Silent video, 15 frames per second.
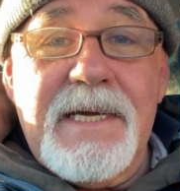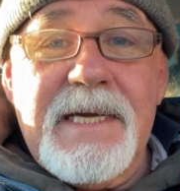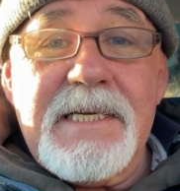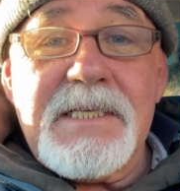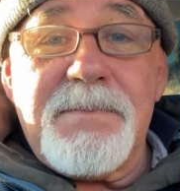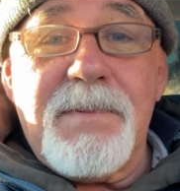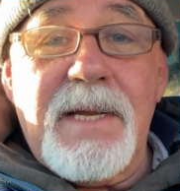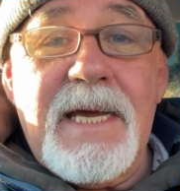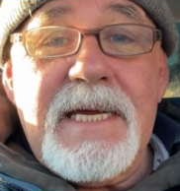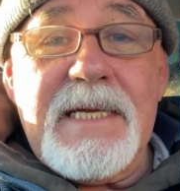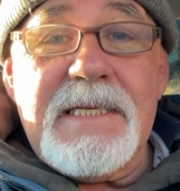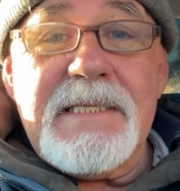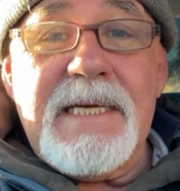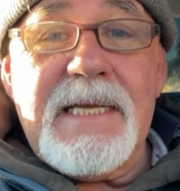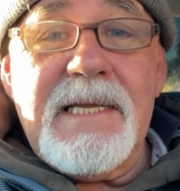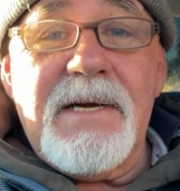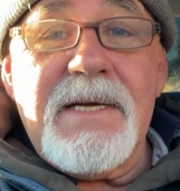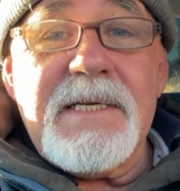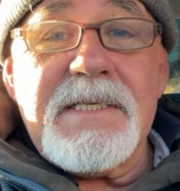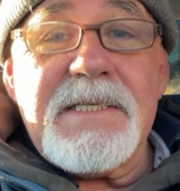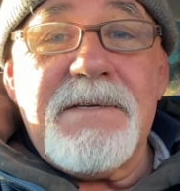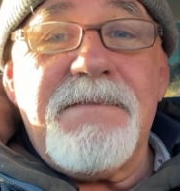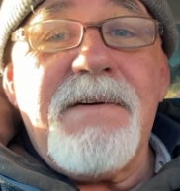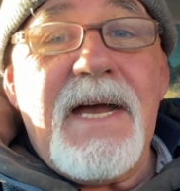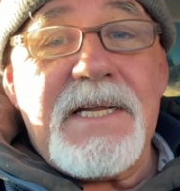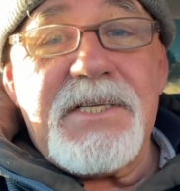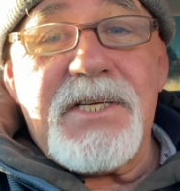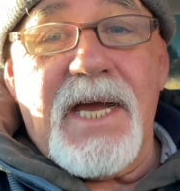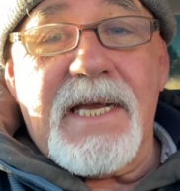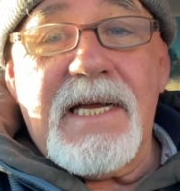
explains he likes to fact check,